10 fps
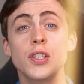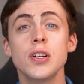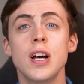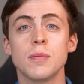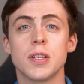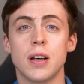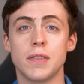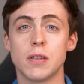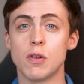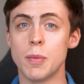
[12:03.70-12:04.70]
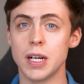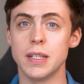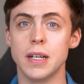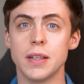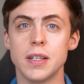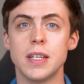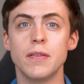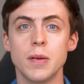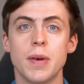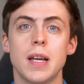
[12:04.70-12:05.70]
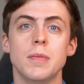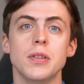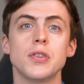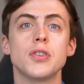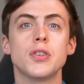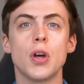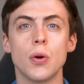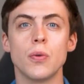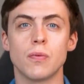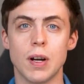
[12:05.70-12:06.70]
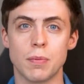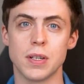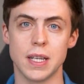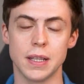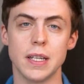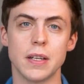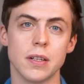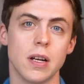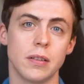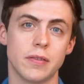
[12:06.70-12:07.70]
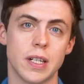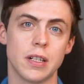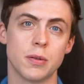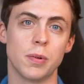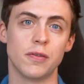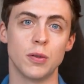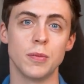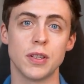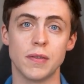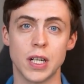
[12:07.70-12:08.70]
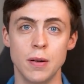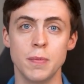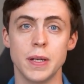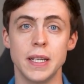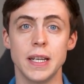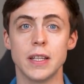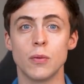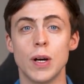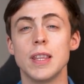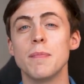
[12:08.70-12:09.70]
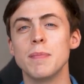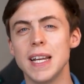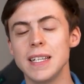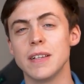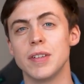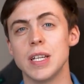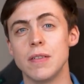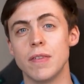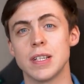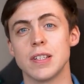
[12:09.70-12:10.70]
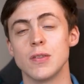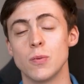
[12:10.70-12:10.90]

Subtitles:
should help serve as a reminder that dividend payments don't represent the underlying financial performance of a company in the way that many dividend investors